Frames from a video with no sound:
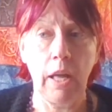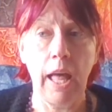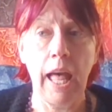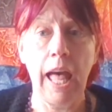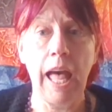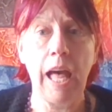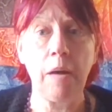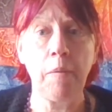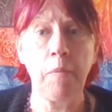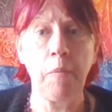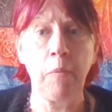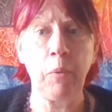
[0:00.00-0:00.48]

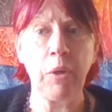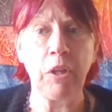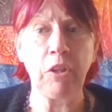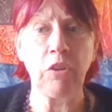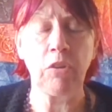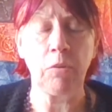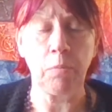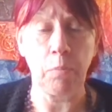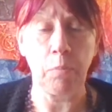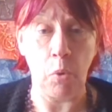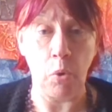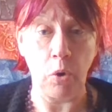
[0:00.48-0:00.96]
how we
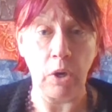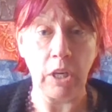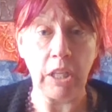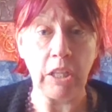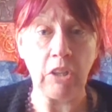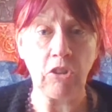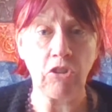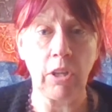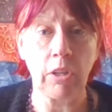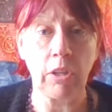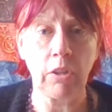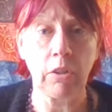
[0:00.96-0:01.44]
support
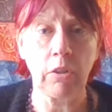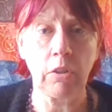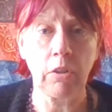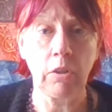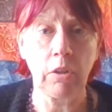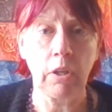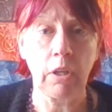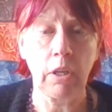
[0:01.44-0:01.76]
each other,